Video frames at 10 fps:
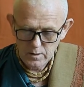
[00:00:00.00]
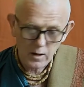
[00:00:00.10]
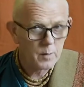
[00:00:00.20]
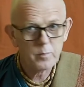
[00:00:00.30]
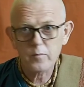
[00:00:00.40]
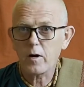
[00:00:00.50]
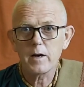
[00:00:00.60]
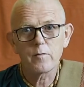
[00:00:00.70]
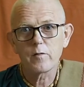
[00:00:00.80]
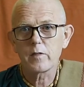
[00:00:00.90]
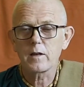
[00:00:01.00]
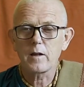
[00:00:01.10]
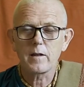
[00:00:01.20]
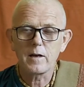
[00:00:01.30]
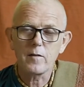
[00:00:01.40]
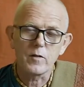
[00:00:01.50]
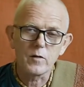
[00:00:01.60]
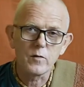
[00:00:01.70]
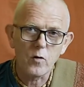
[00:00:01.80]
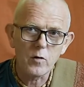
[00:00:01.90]
I provide everything that they have. The
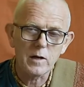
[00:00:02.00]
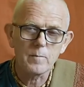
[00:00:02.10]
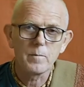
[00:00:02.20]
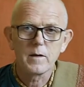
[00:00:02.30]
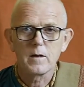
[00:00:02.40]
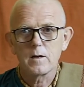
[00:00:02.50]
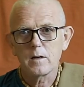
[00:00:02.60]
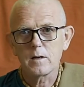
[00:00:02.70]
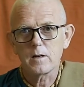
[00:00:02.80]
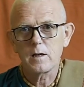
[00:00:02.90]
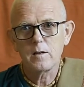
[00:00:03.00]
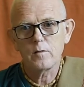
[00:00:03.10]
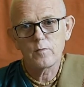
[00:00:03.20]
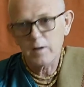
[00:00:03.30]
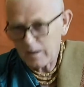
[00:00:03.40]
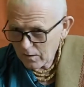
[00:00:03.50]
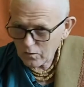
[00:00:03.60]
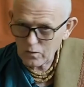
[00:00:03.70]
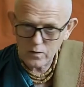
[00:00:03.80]
devotee, he forgets